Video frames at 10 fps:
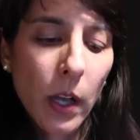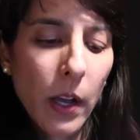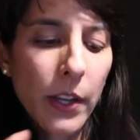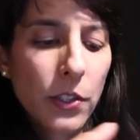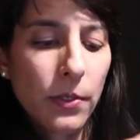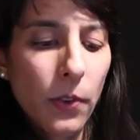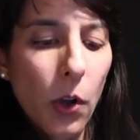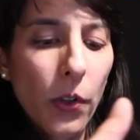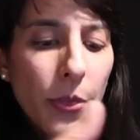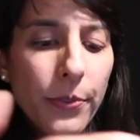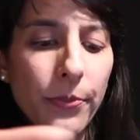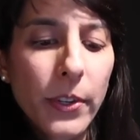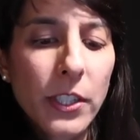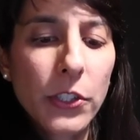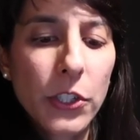kind of on the
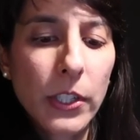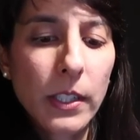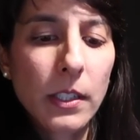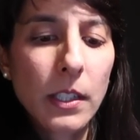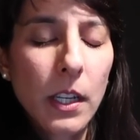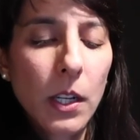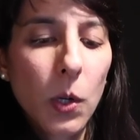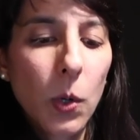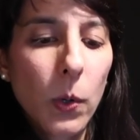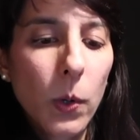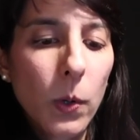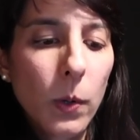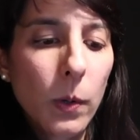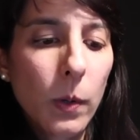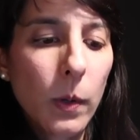fringes
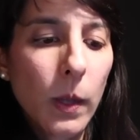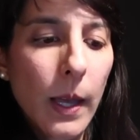or